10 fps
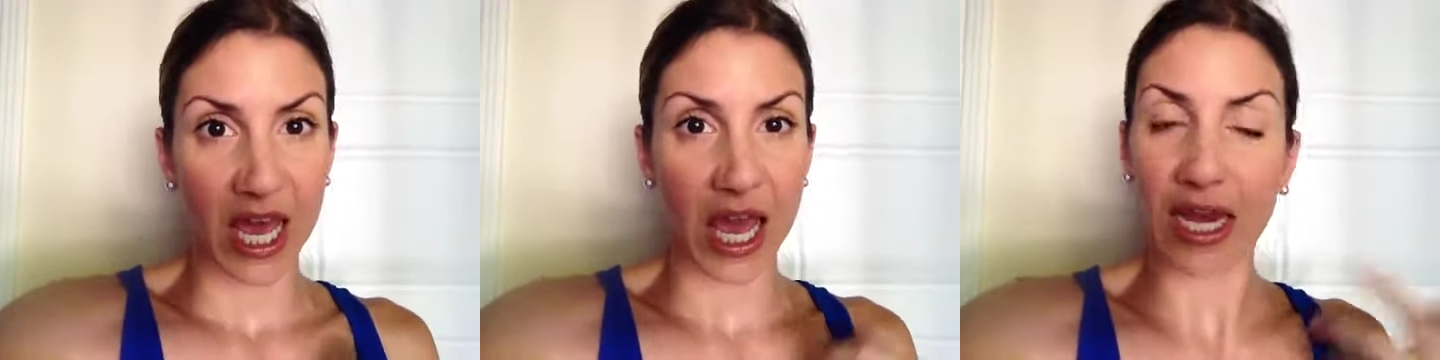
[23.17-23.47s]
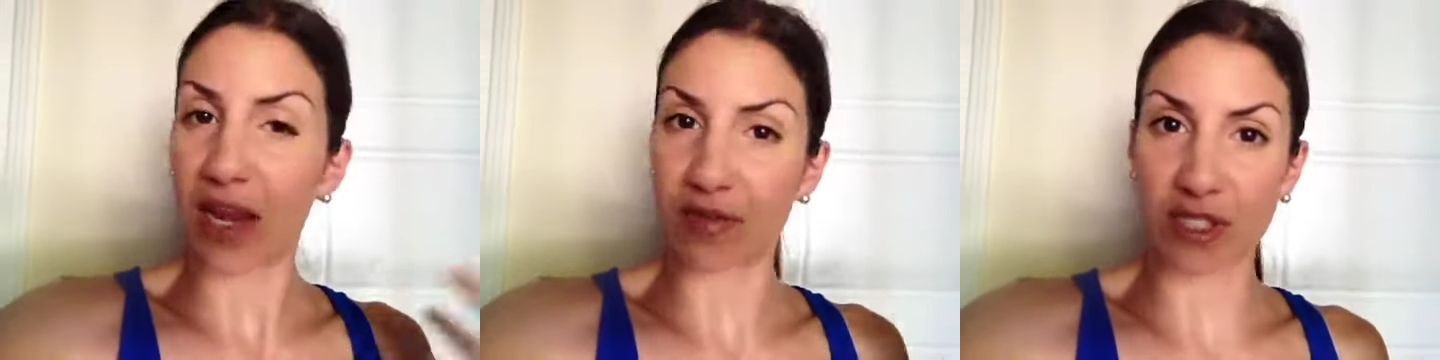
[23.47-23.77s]
And
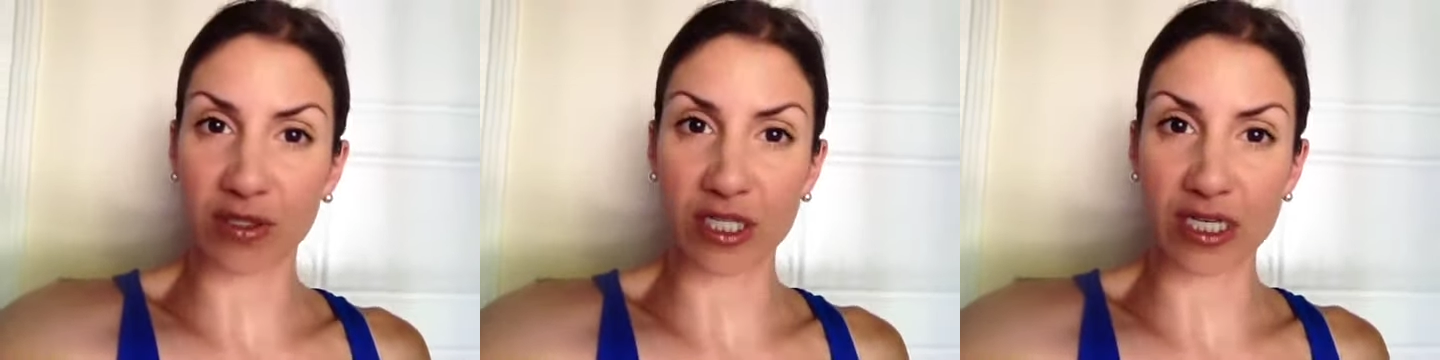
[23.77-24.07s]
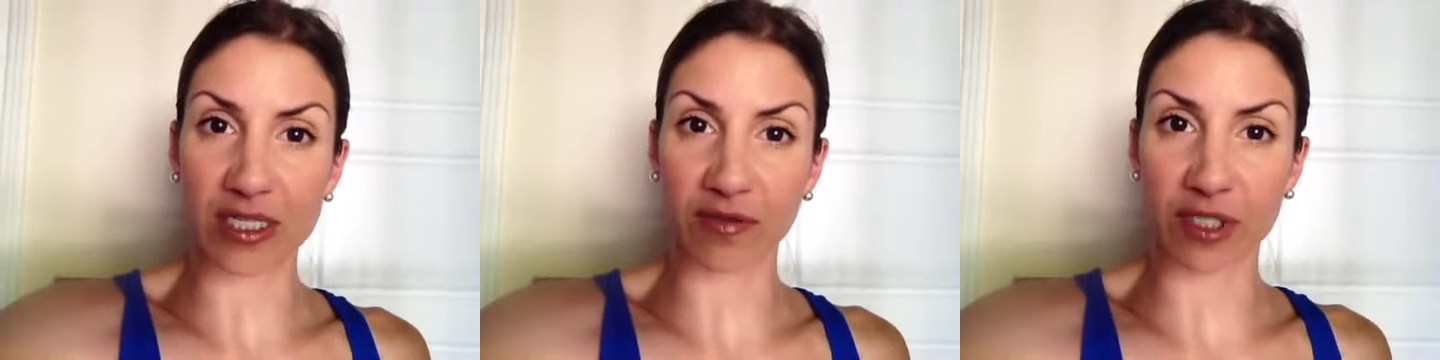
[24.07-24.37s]
every single day,
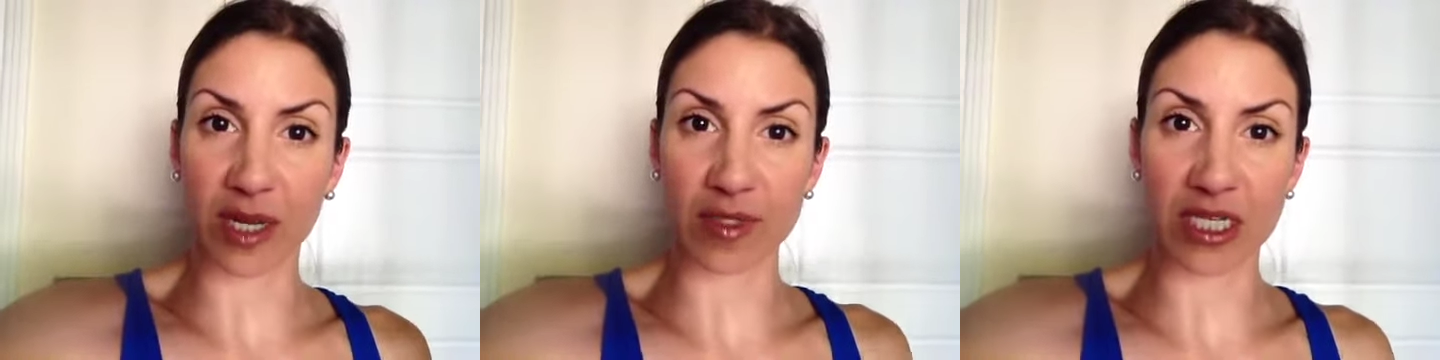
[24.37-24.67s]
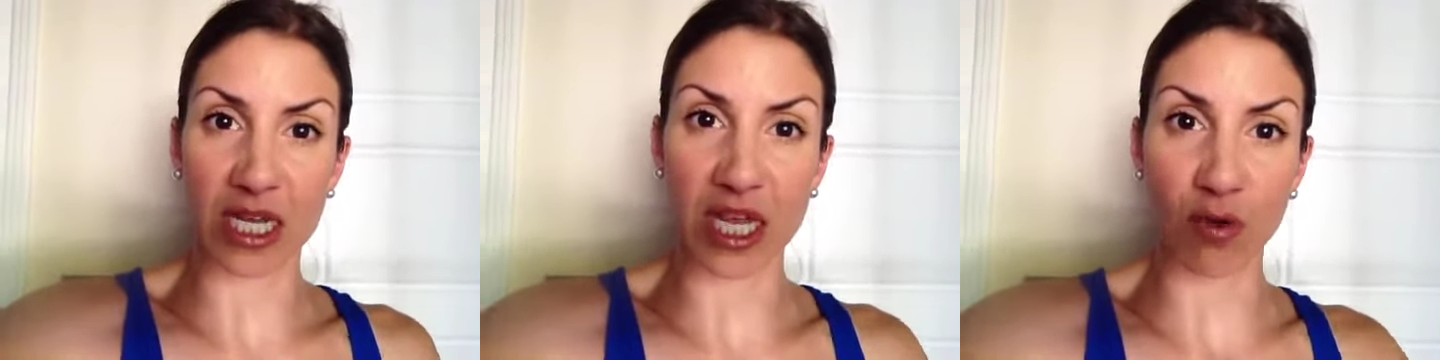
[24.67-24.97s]
several times a
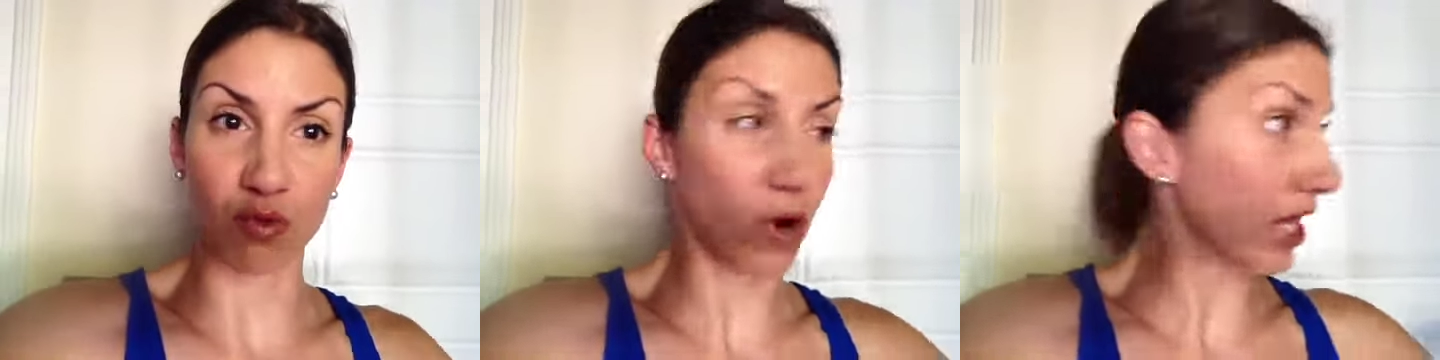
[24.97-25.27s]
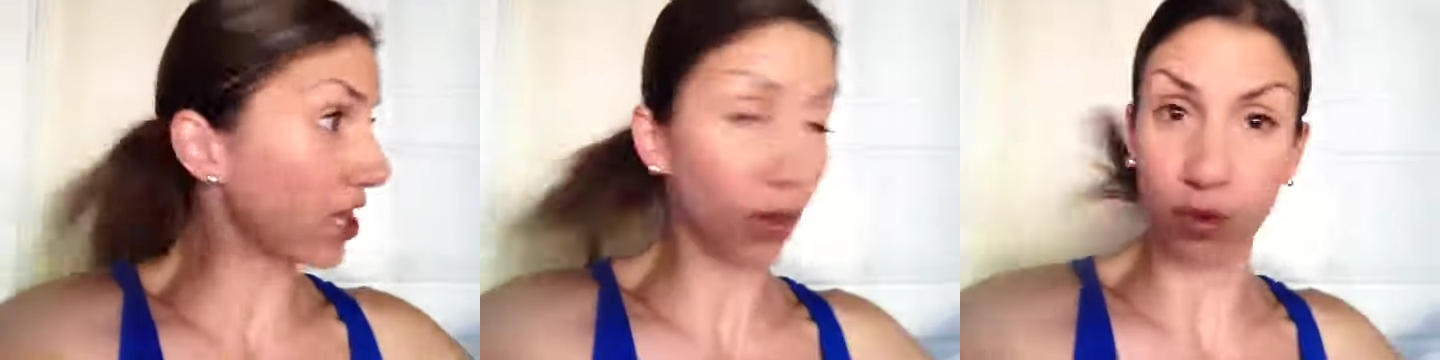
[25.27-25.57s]
day, they run
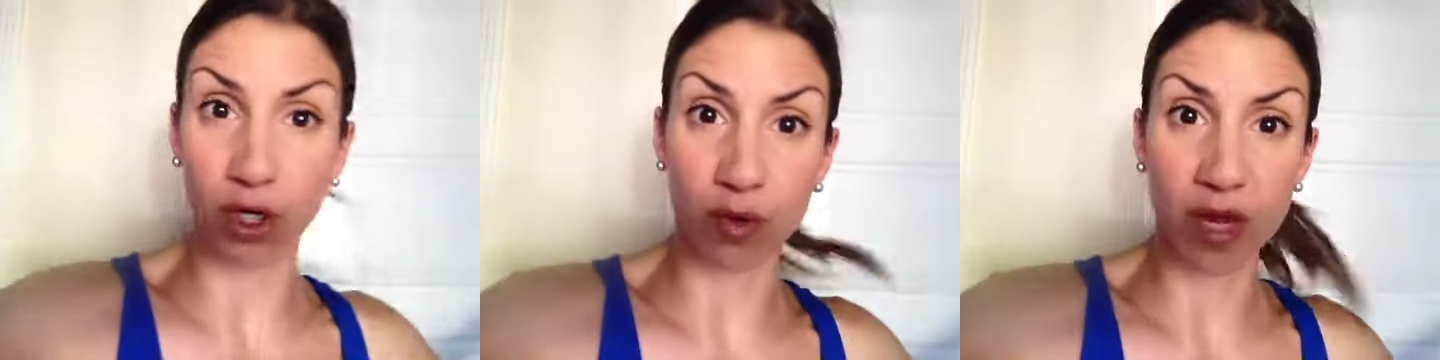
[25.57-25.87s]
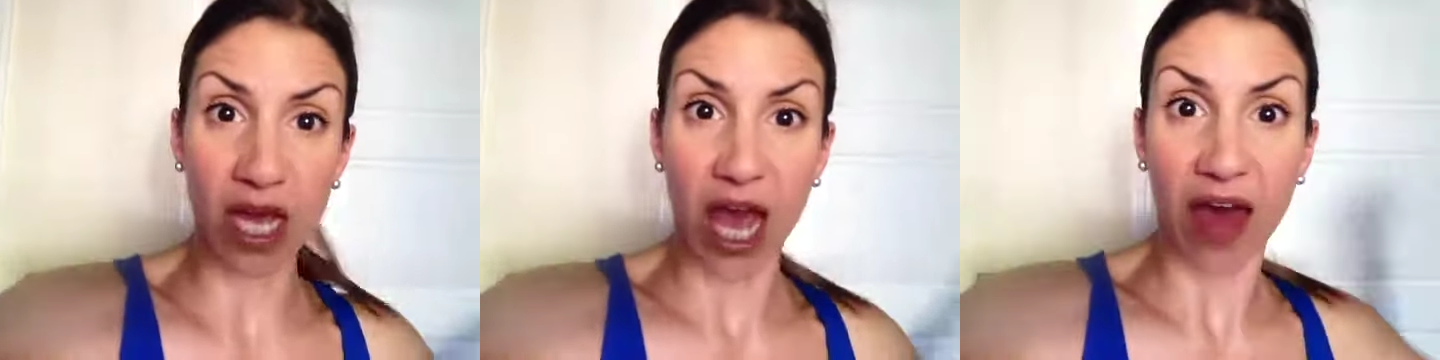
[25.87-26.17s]
in their room
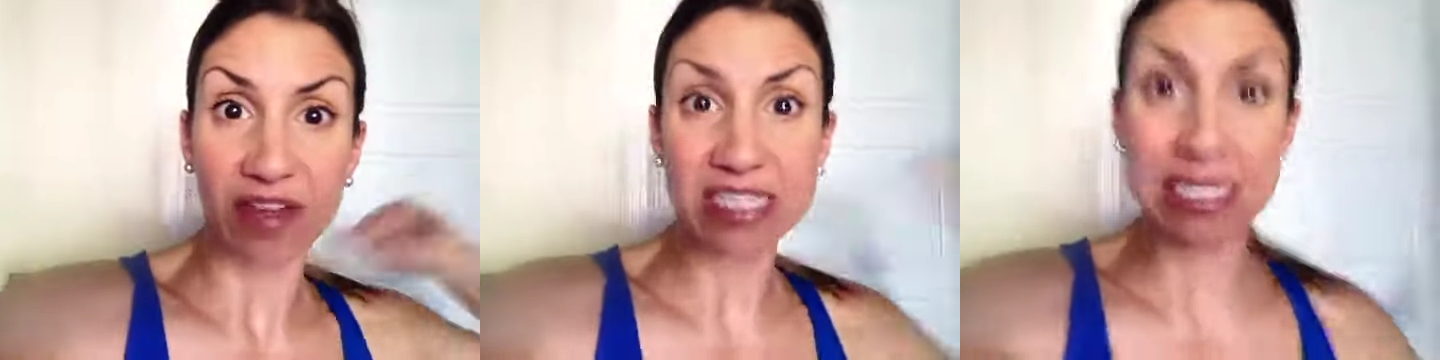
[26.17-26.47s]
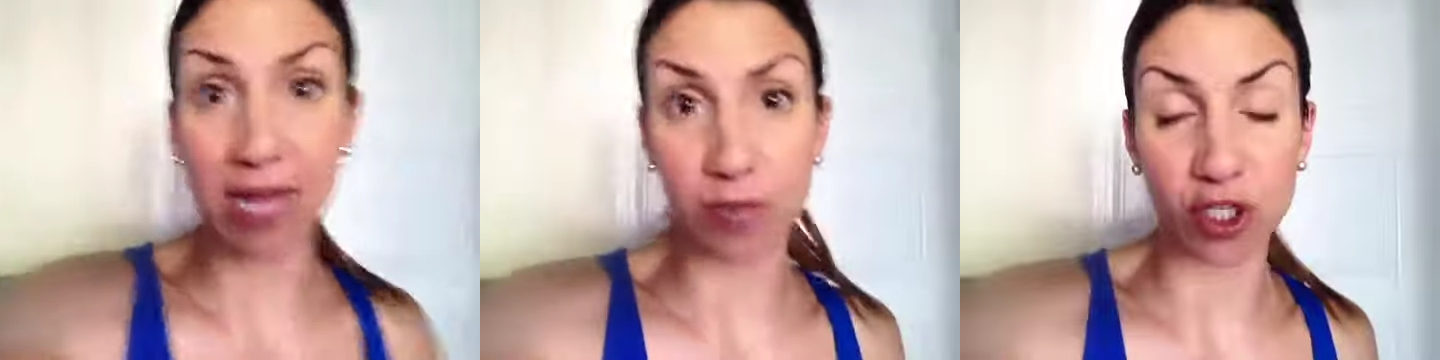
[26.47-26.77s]
and they
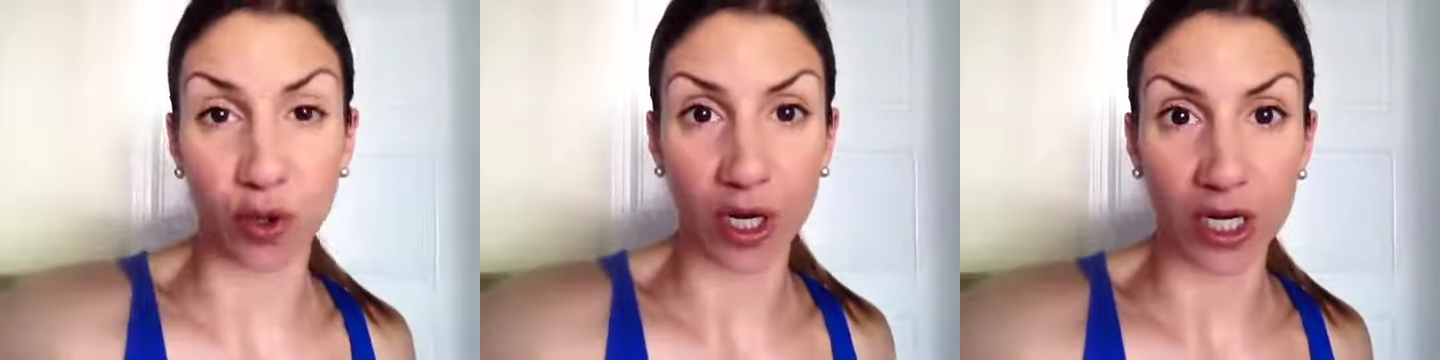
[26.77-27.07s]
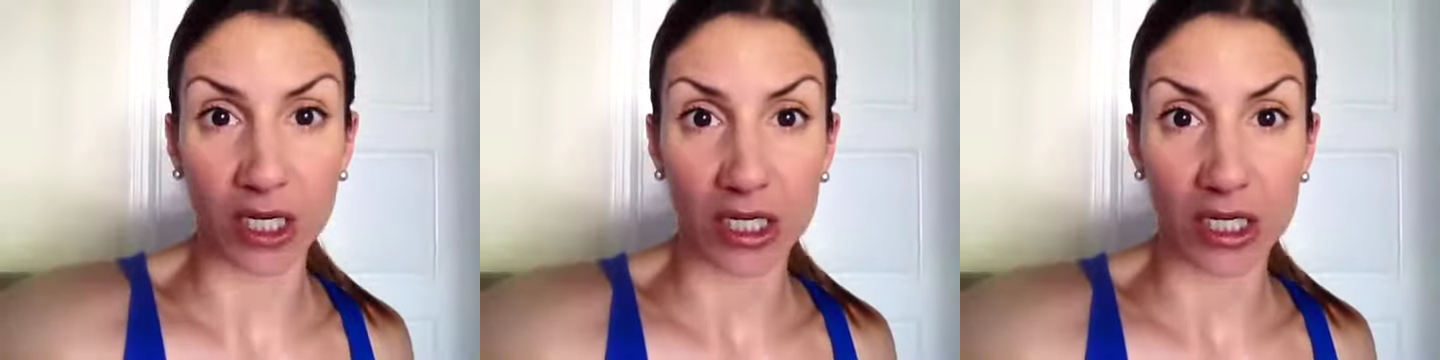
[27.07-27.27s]
slam the door.